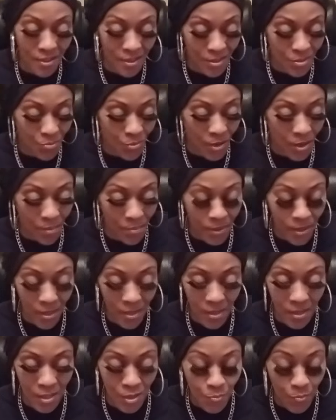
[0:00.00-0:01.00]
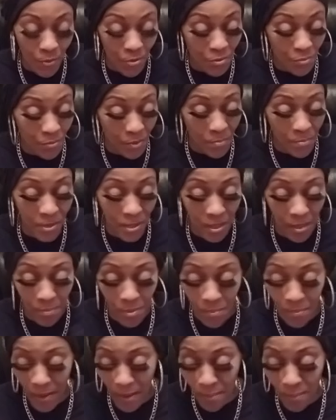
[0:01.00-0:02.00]
is what I'm getting. This person may be
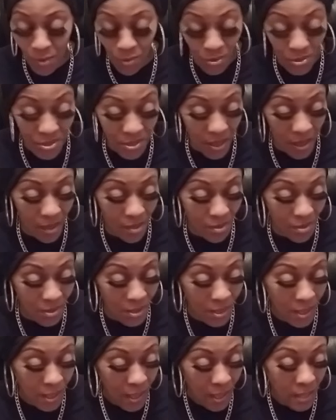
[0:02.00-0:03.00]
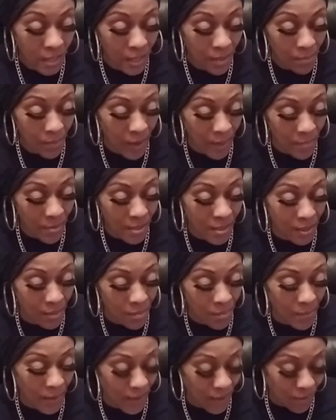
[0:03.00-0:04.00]
coming by motorcycle. They might be
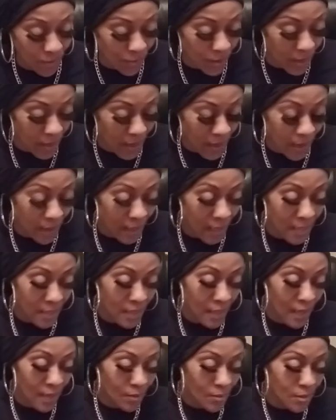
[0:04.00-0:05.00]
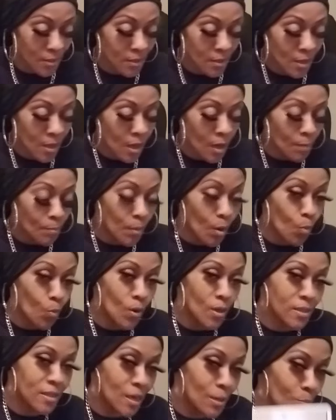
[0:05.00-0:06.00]
coming by Greyhound, I doubt it. But
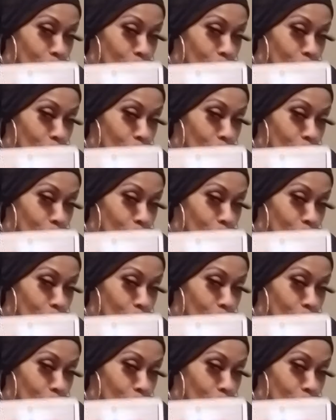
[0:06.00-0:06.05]
what they